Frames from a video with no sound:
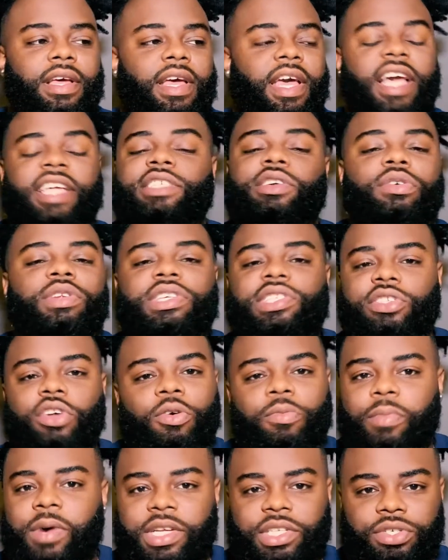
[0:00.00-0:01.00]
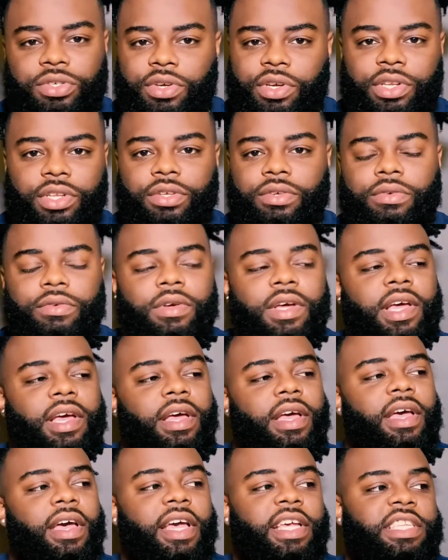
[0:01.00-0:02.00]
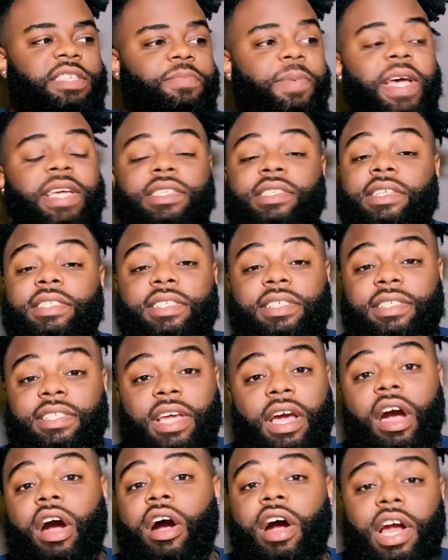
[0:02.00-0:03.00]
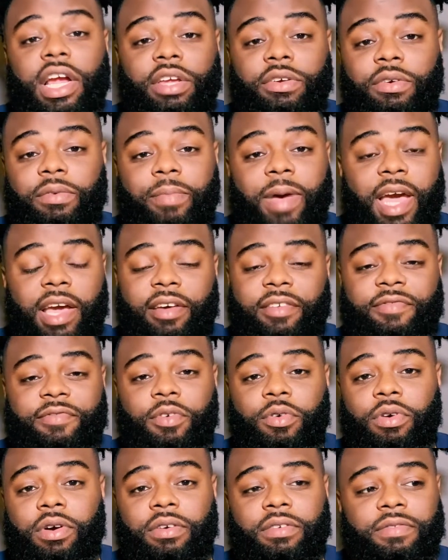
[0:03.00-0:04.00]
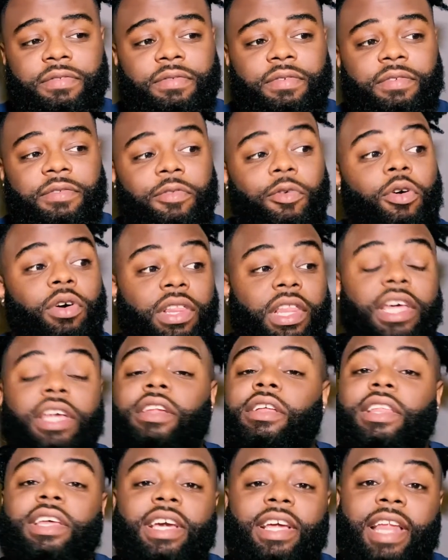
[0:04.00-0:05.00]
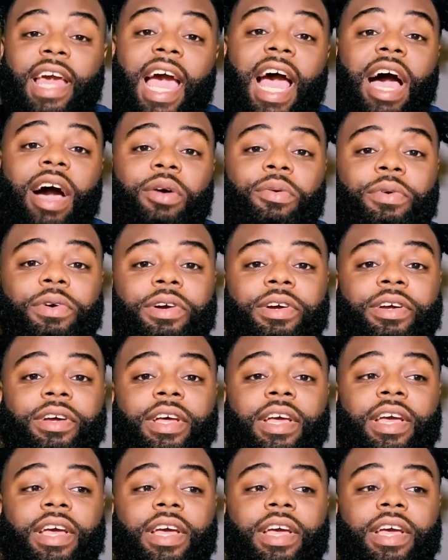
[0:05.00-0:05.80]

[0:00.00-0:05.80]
It's only so much you can do, especially since they're arguing back and forth for literally an hour.